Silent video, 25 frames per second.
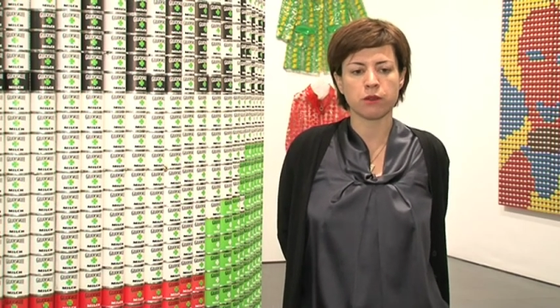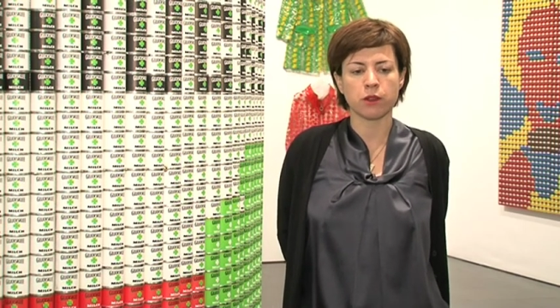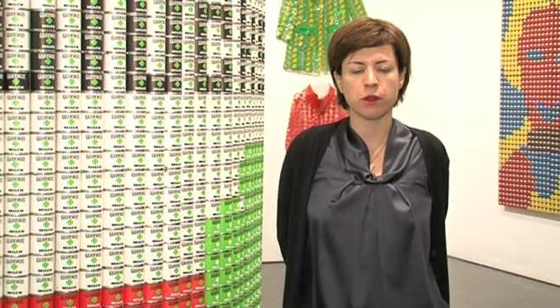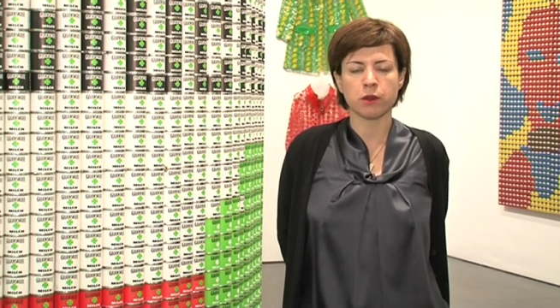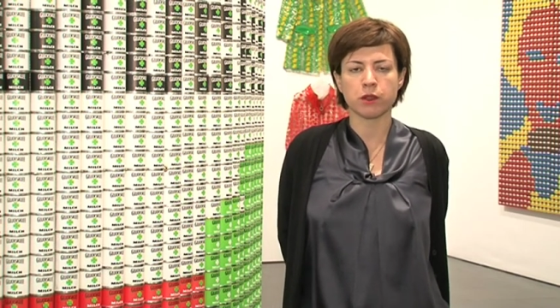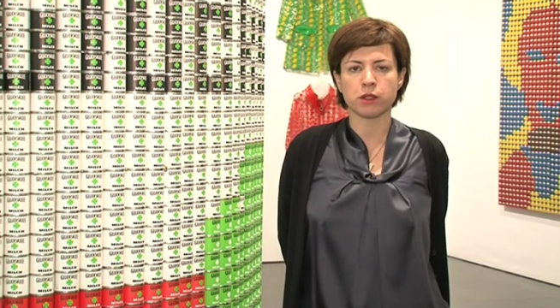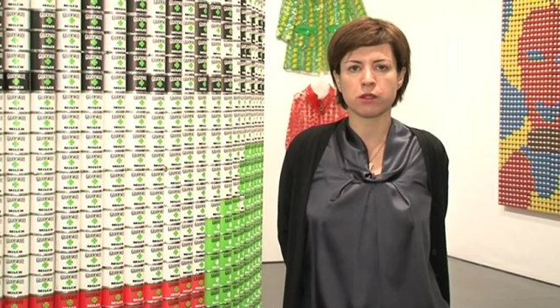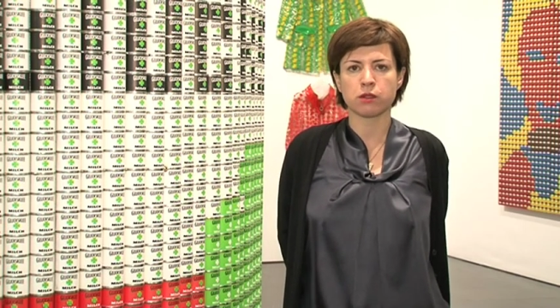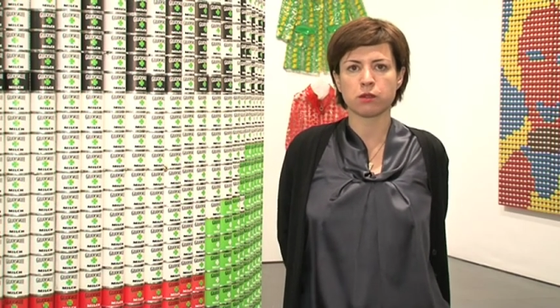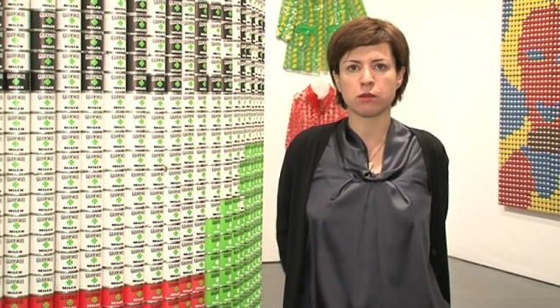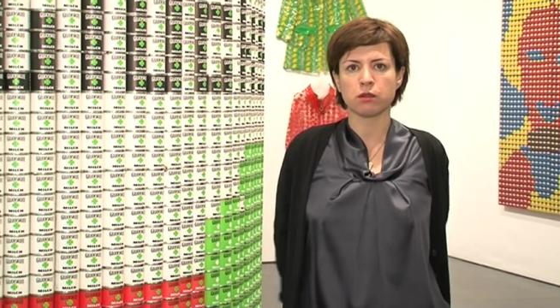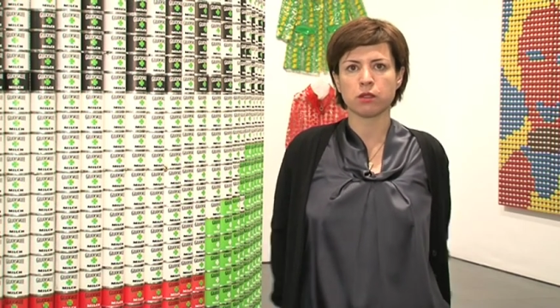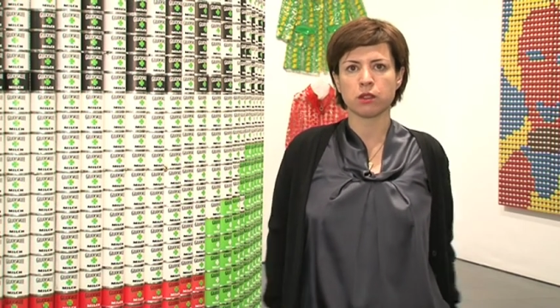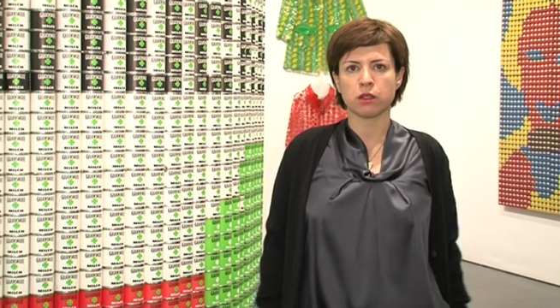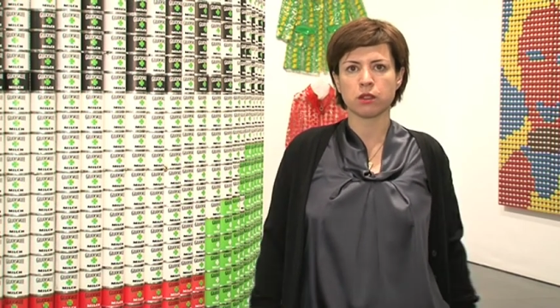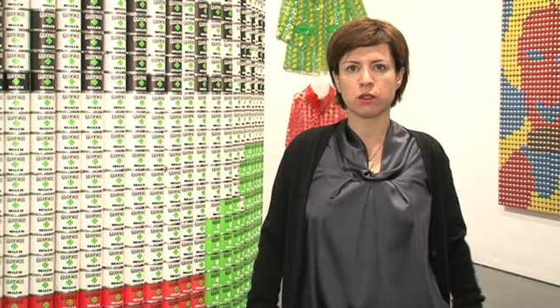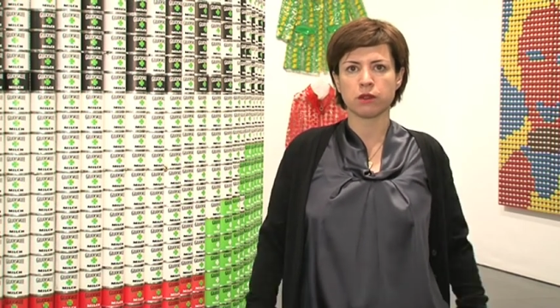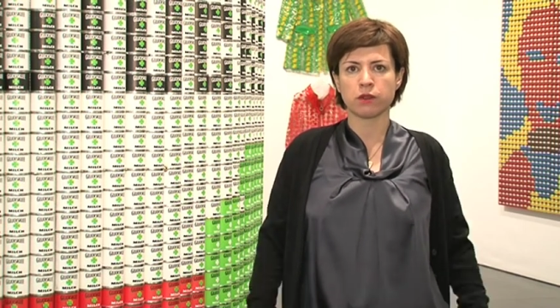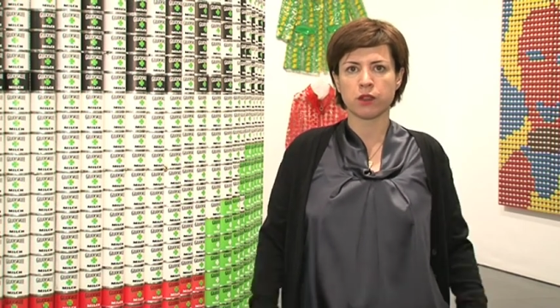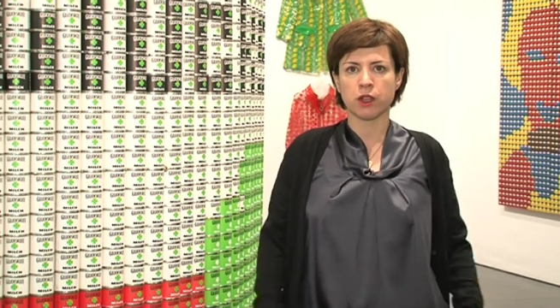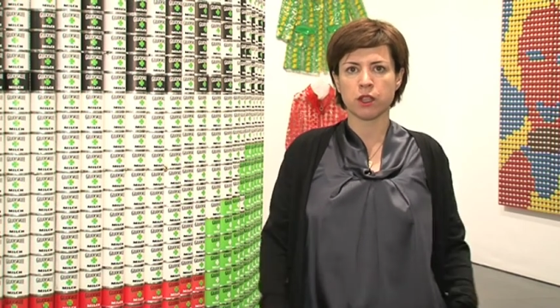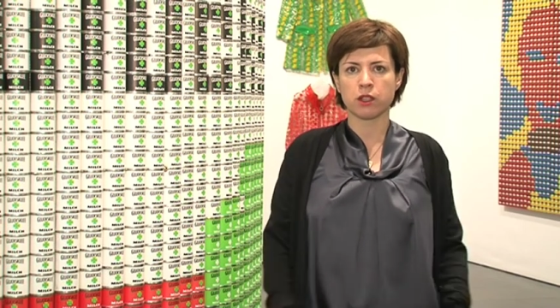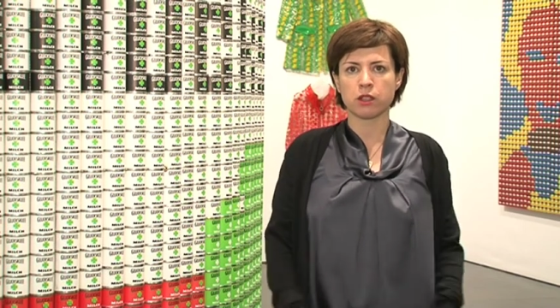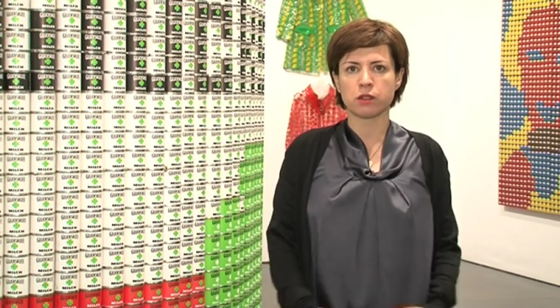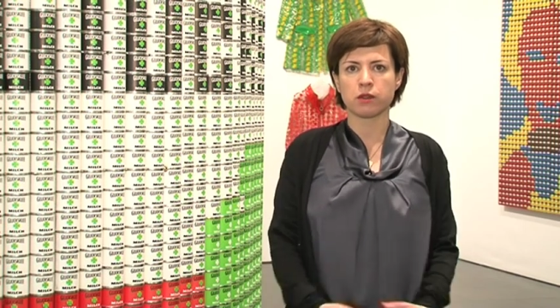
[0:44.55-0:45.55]
very soon in
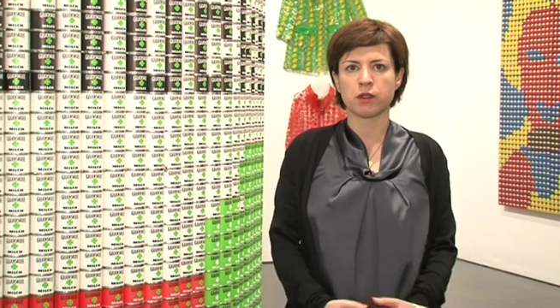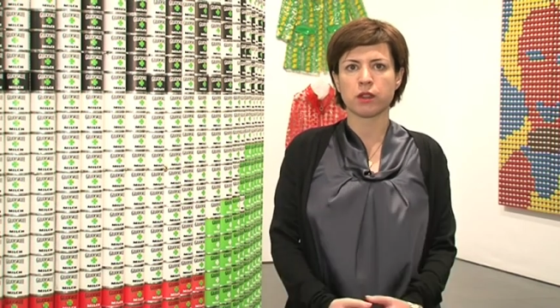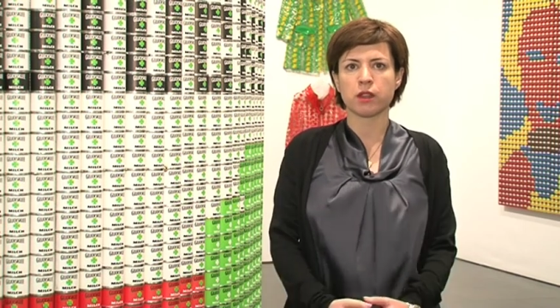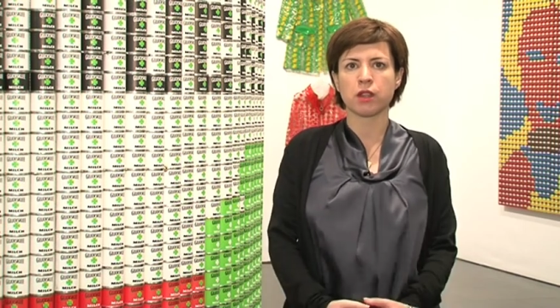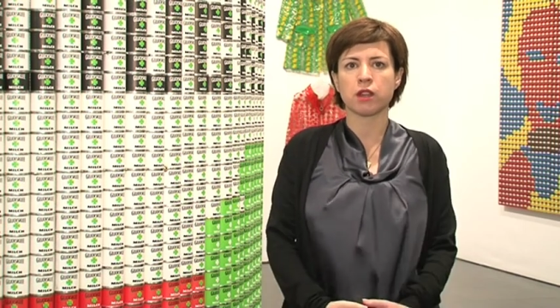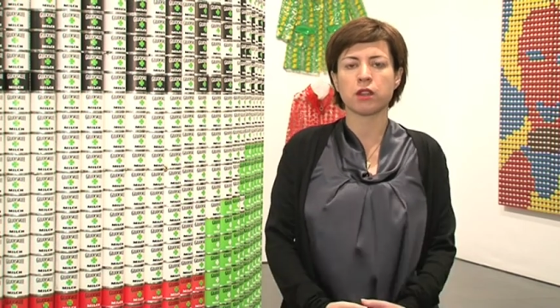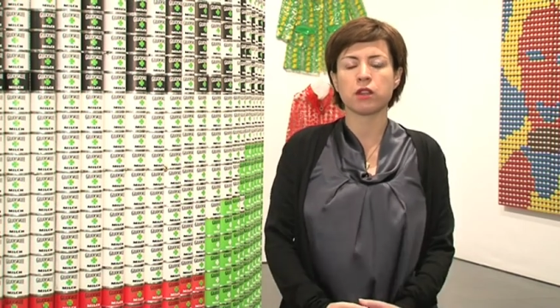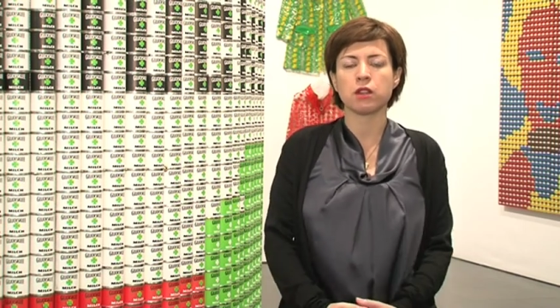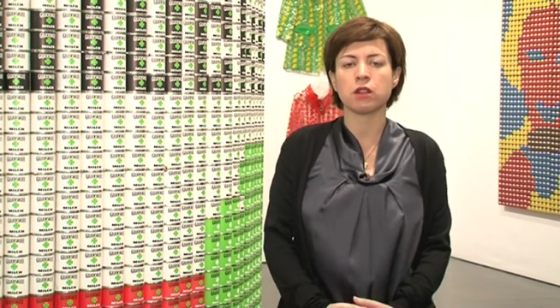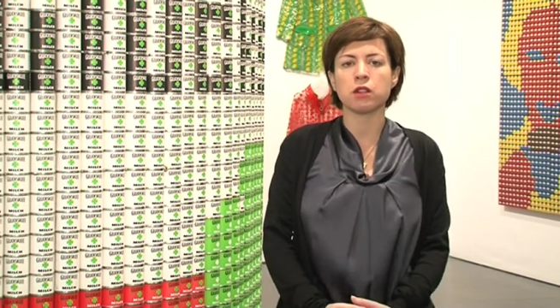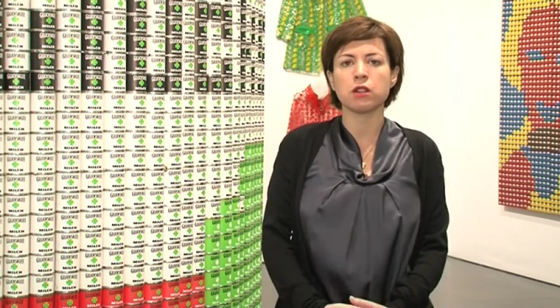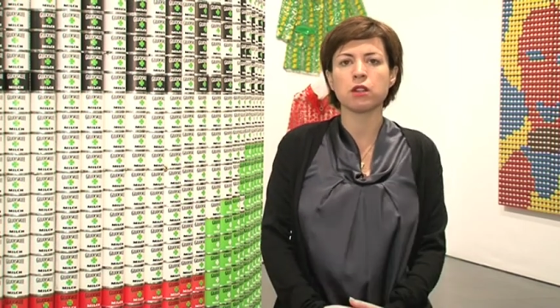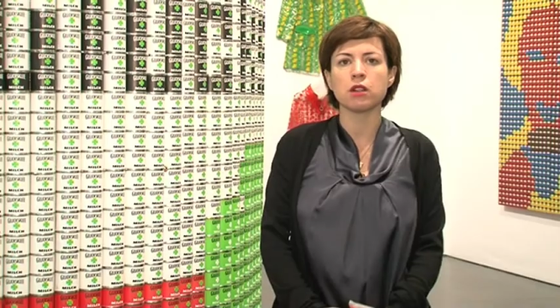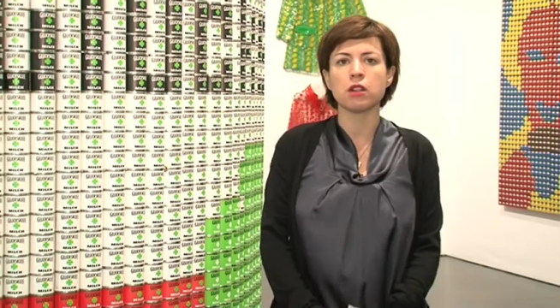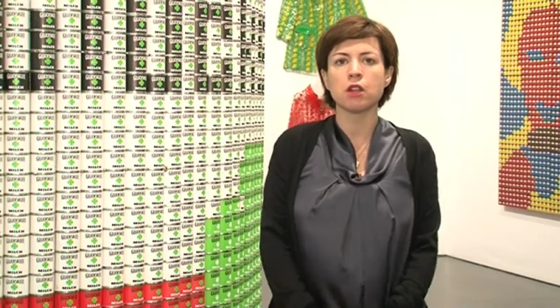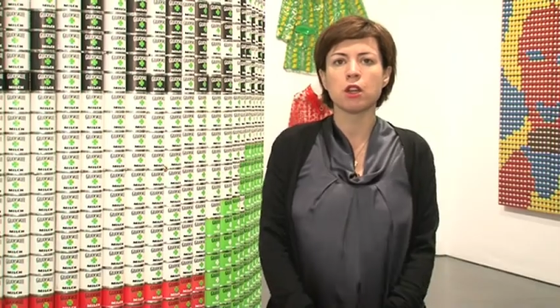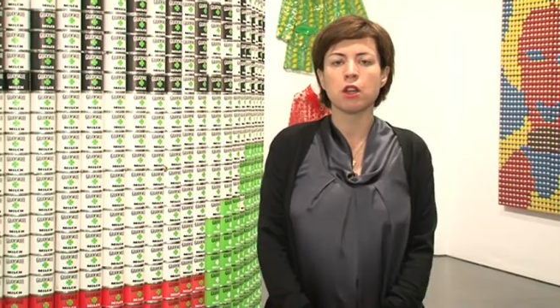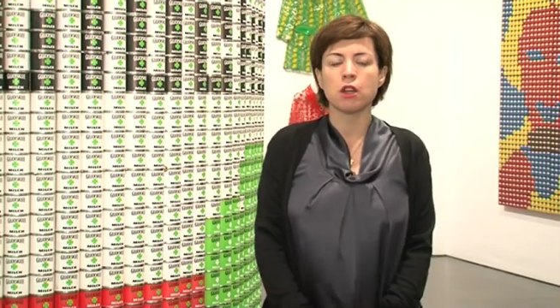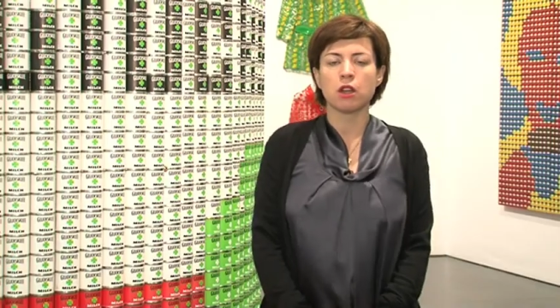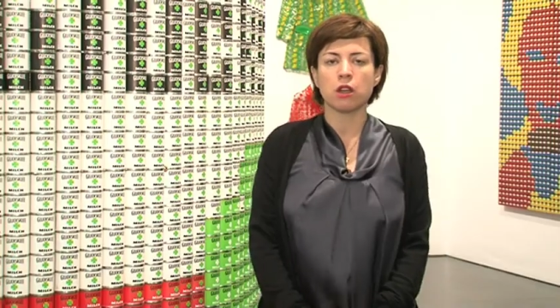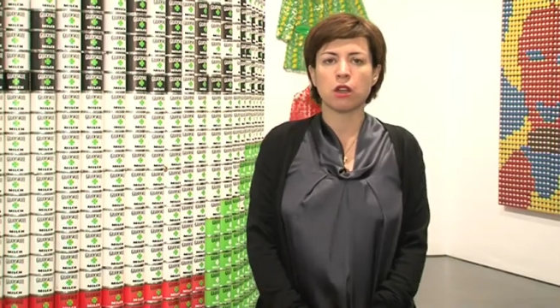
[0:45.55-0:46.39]
the Venice Biennial,